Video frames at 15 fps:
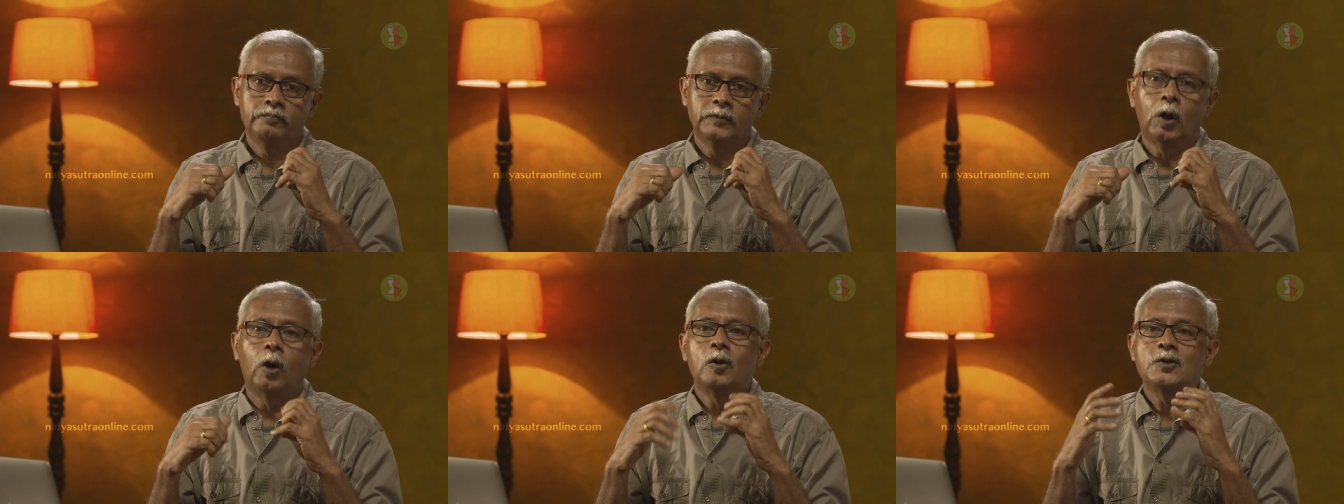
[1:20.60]

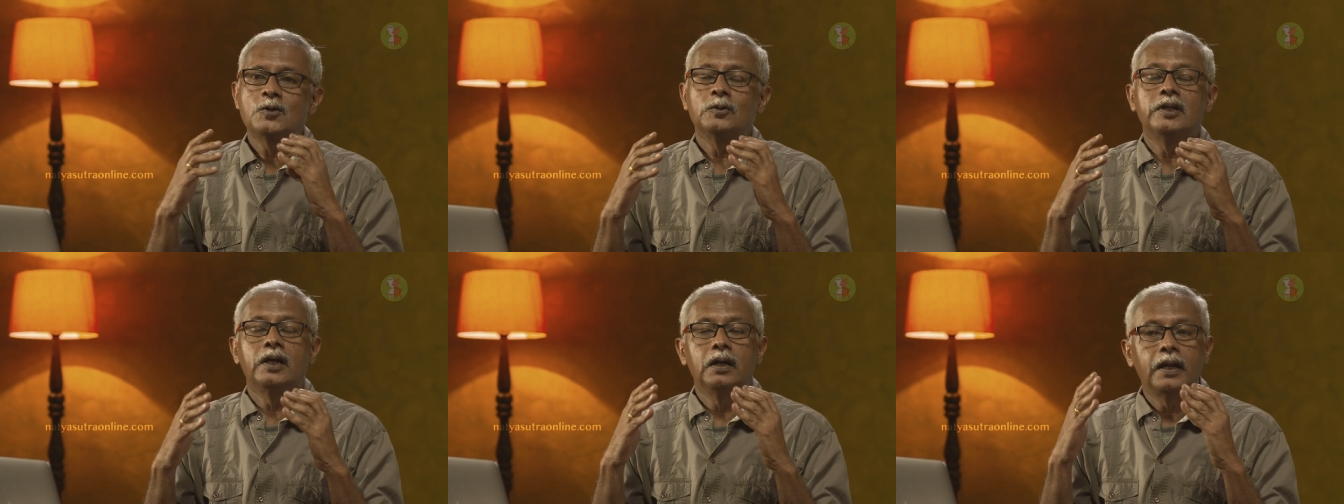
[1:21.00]

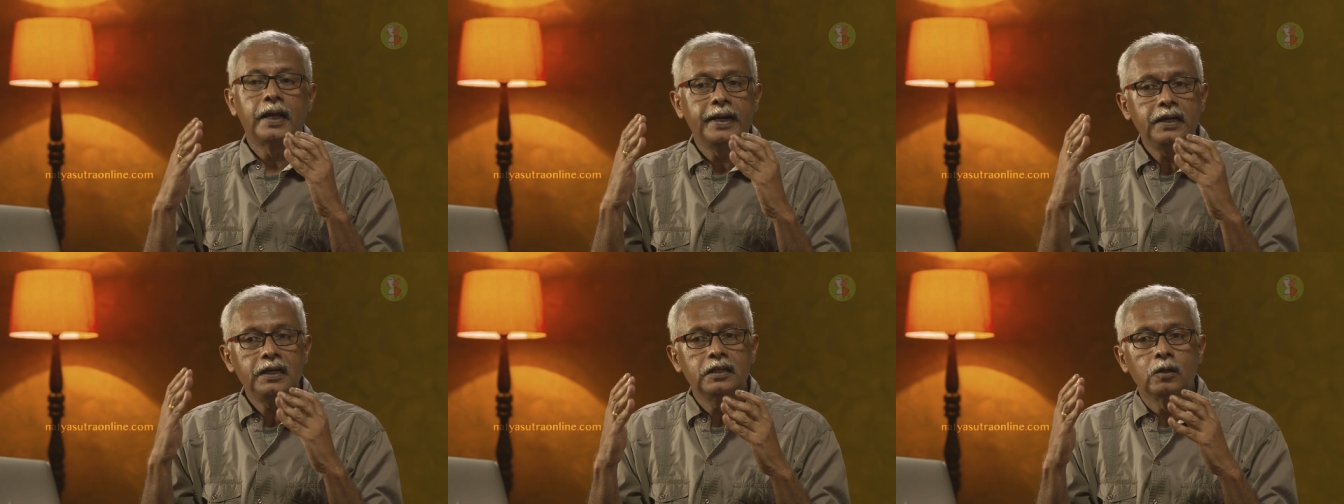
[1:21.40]
Also the
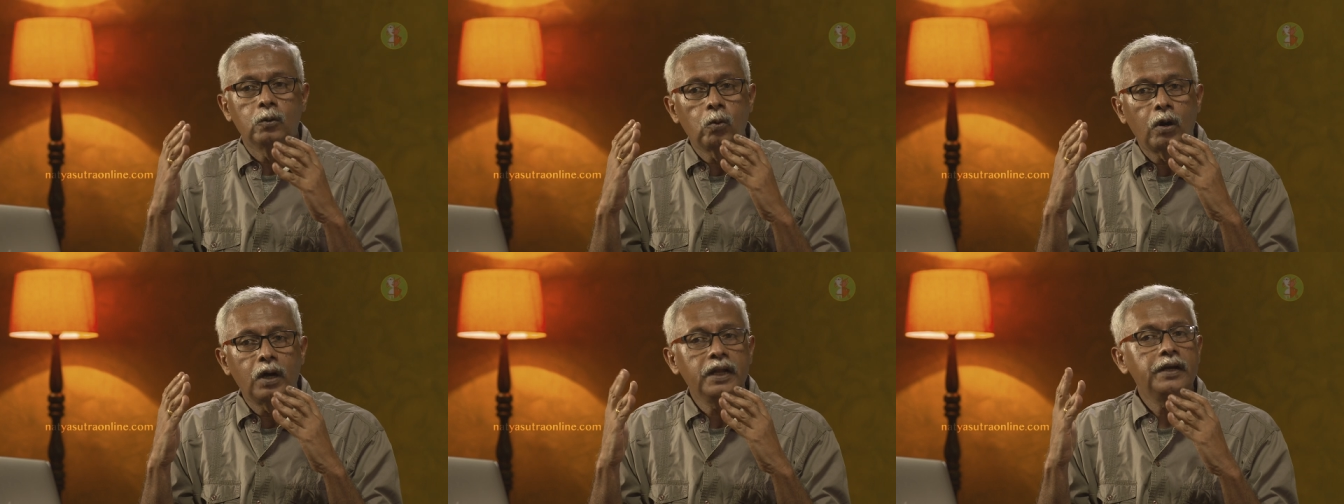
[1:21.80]
light, the
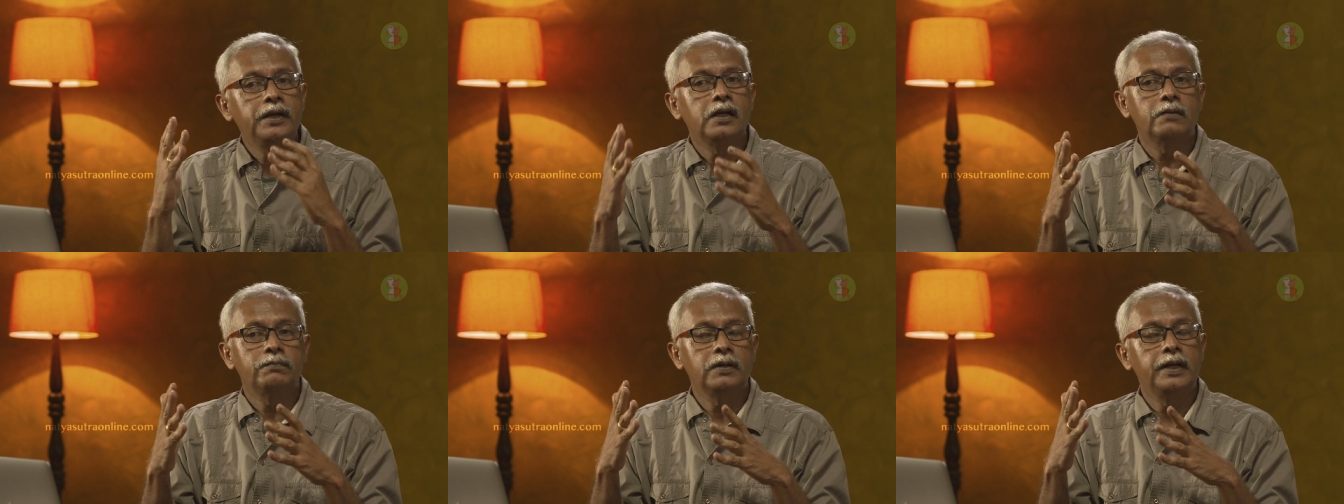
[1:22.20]

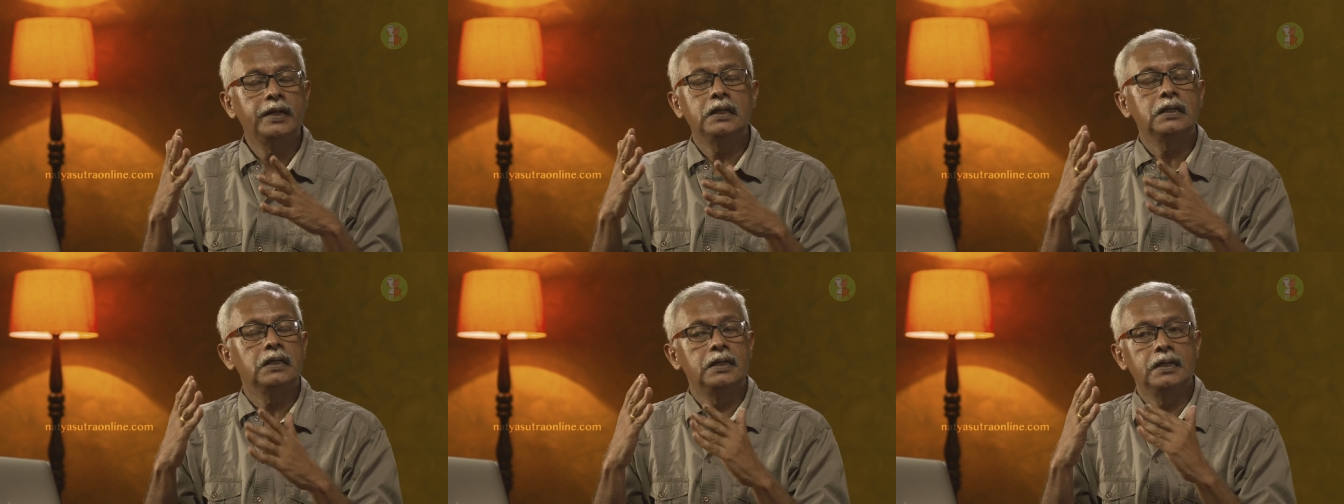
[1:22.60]
quality of
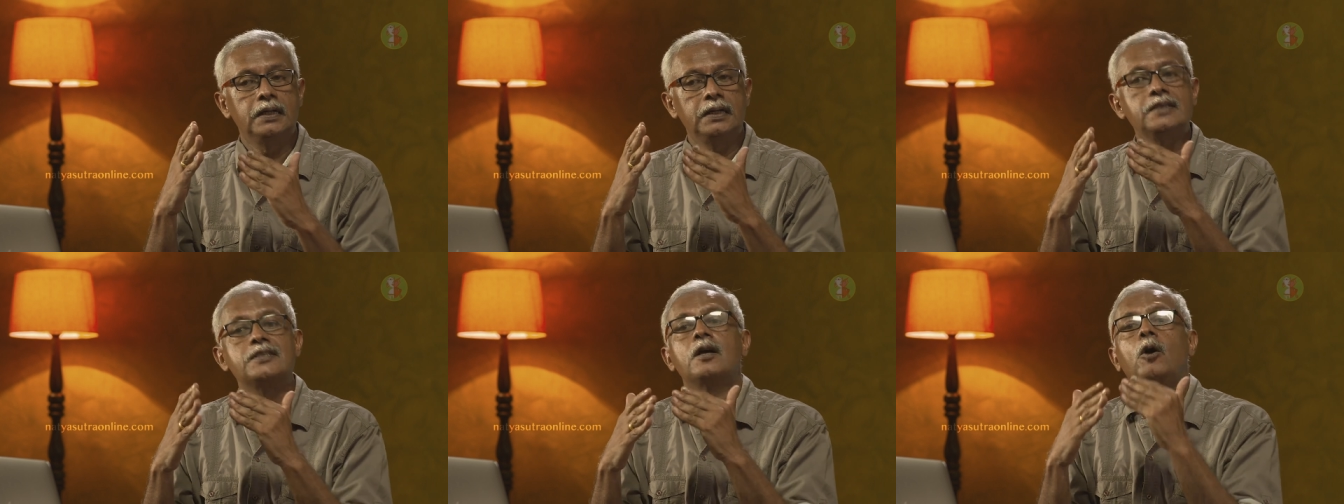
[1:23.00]
light
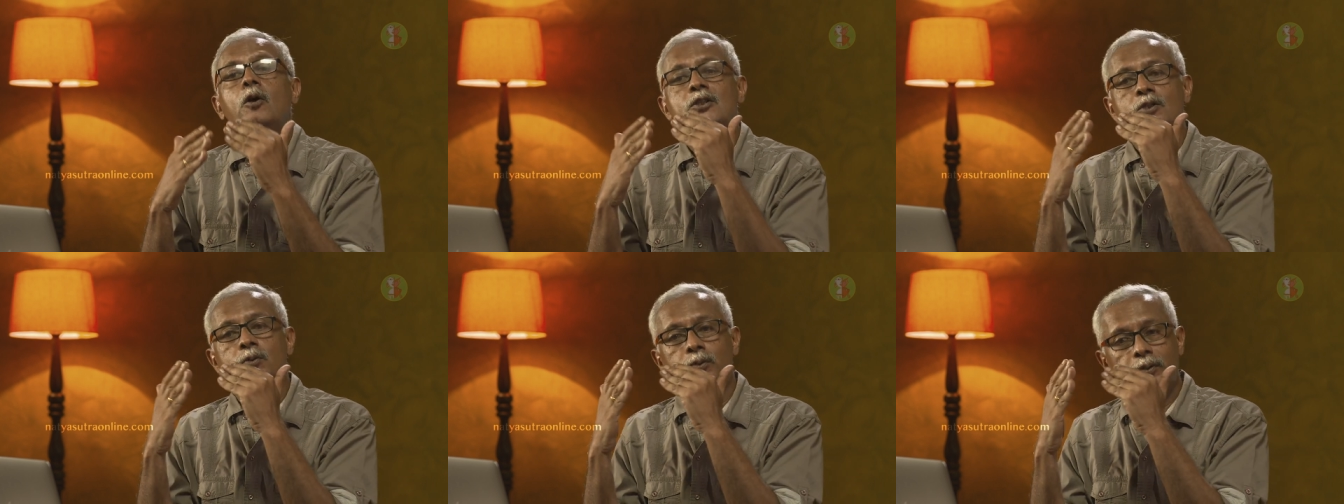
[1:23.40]
is
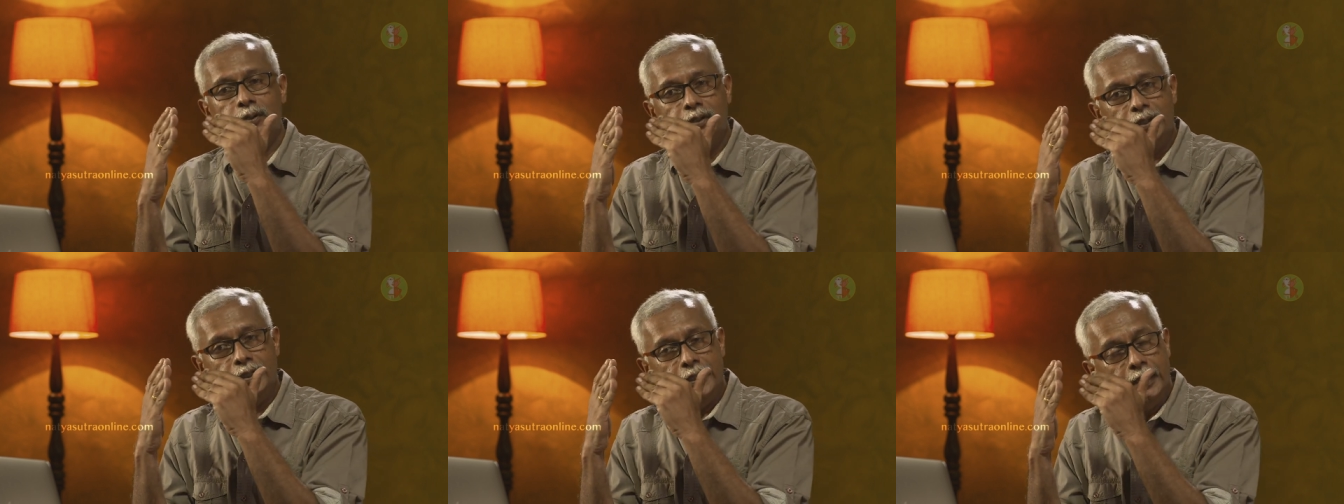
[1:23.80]
also
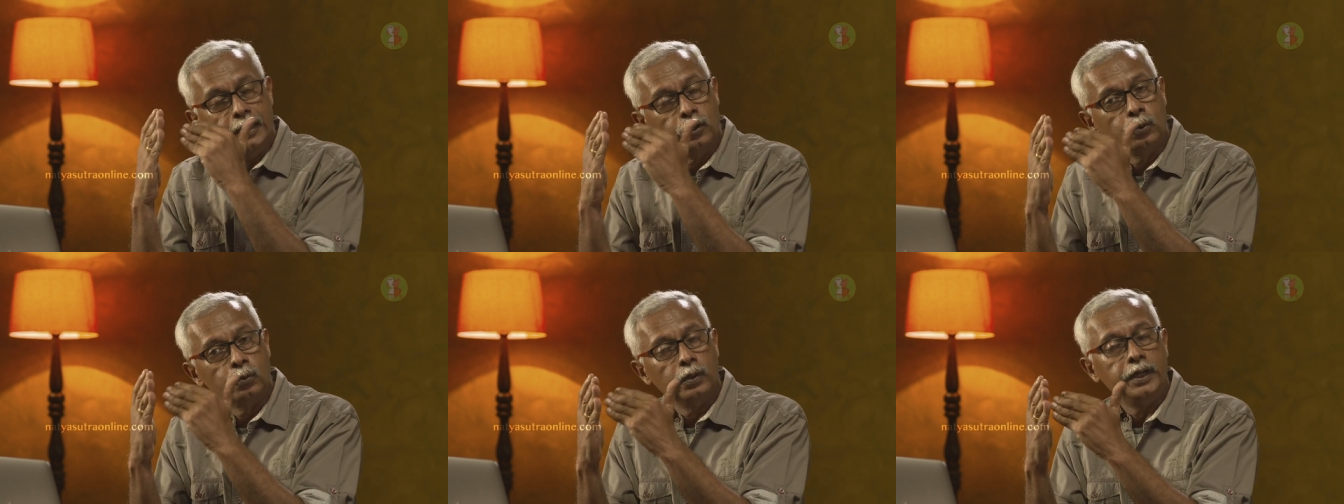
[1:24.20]

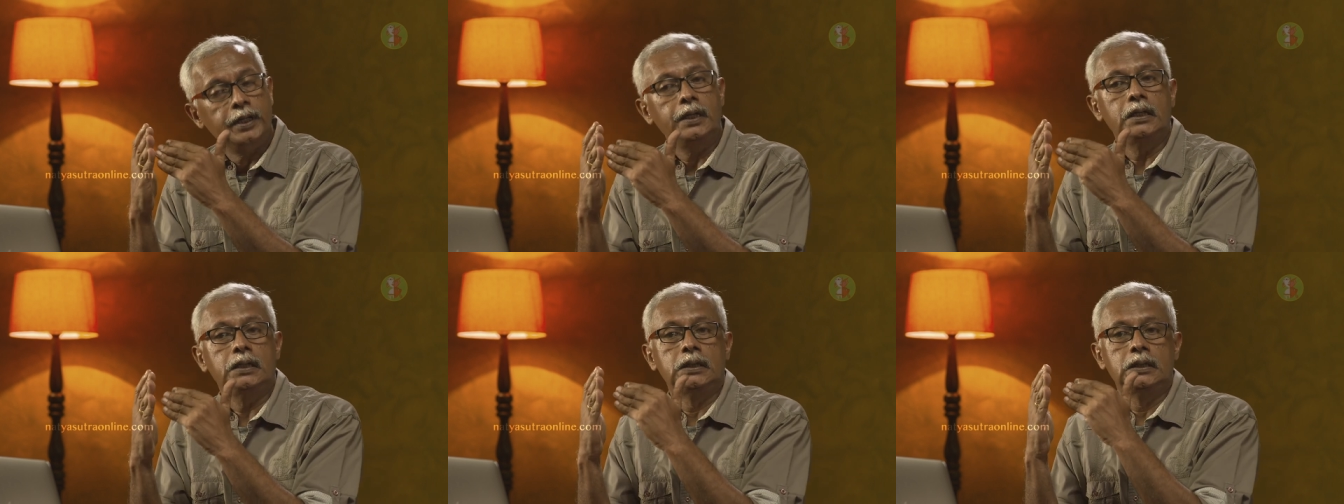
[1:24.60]
equally